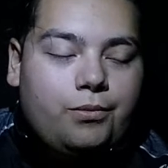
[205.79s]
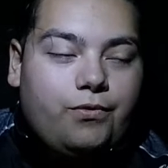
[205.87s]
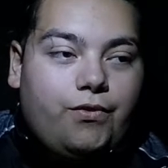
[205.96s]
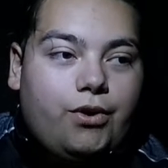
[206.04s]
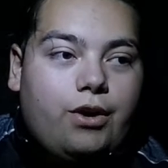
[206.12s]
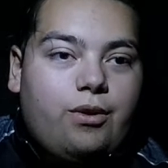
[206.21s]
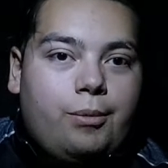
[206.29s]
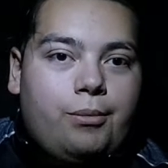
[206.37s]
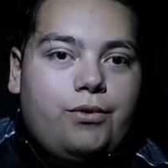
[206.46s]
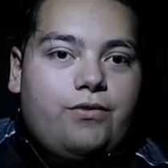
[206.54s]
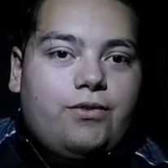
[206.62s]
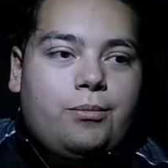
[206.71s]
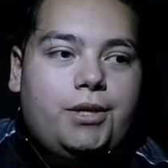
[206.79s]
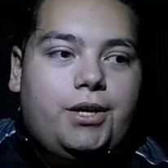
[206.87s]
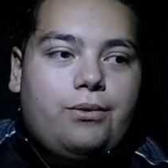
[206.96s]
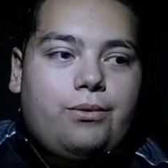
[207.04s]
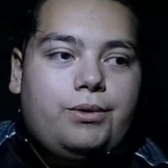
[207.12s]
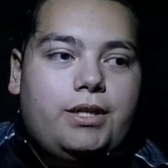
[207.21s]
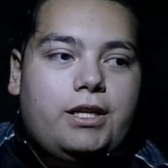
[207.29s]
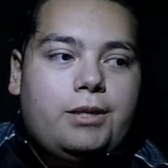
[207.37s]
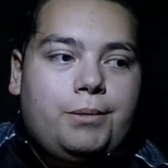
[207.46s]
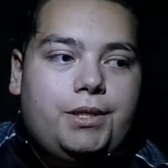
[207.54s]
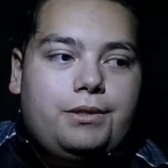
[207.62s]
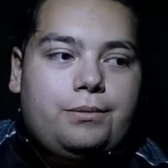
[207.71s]
Far removed from the old
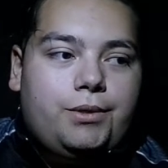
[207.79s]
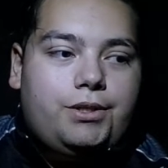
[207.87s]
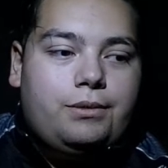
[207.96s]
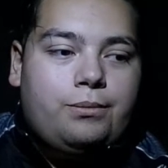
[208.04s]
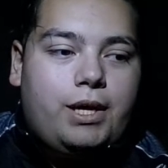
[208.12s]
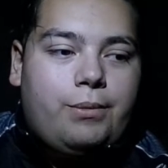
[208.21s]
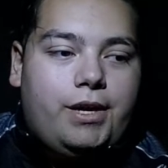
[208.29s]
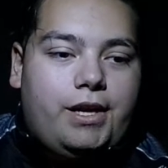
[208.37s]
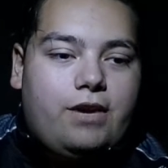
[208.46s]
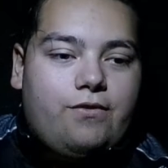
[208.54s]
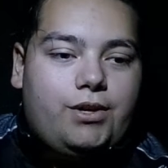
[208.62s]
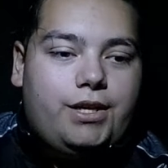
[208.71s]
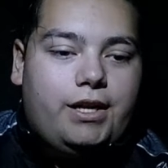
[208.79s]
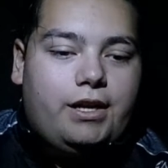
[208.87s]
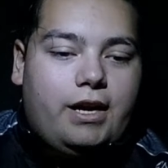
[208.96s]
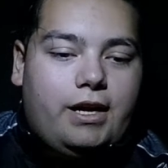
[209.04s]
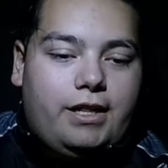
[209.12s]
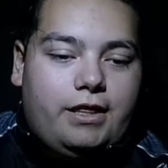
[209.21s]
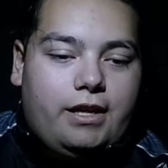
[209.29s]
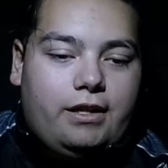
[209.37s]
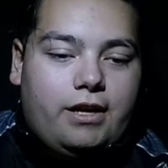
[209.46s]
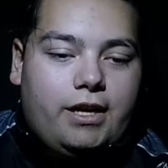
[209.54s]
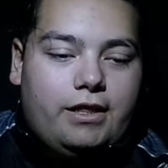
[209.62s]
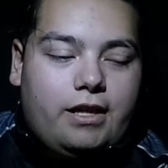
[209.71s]
elements, which is why we never did anything
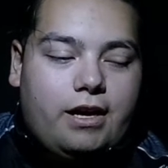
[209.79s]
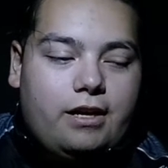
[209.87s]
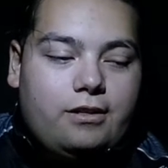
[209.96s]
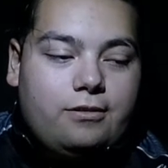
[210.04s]
like that.